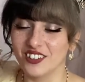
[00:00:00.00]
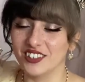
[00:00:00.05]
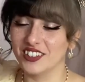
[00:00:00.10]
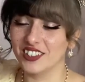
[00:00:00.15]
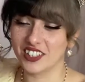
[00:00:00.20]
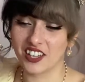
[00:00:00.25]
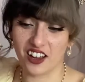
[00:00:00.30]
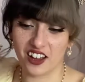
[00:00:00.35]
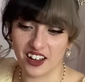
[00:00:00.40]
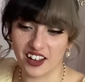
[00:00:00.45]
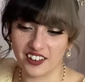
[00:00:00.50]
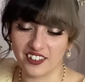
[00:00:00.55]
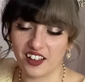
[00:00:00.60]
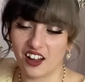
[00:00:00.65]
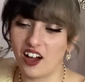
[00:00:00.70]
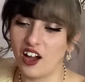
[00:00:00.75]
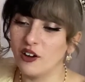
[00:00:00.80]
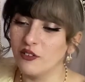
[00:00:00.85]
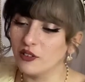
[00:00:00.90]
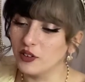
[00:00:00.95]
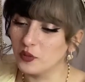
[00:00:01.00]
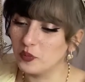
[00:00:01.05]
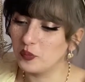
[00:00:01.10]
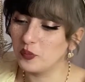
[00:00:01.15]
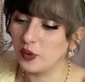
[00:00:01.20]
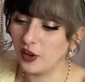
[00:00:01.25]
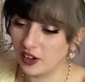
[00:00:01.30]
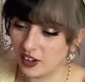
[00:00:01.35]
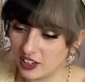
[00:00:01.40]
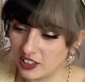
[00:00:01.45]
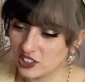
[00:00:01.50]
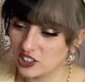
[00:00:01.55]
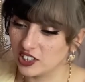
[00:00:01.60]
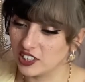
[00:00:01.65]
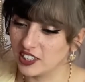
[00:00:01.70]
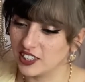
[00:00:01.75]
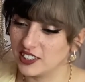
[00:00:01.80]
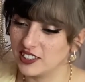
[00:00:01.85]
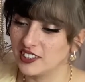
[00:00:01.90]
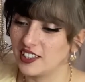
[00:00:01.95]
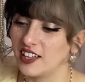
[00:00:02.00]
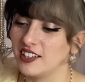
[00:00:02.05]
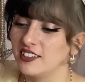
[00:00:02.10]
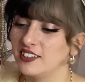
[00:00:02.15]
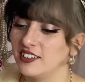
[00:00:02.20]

skirt that I would purchase that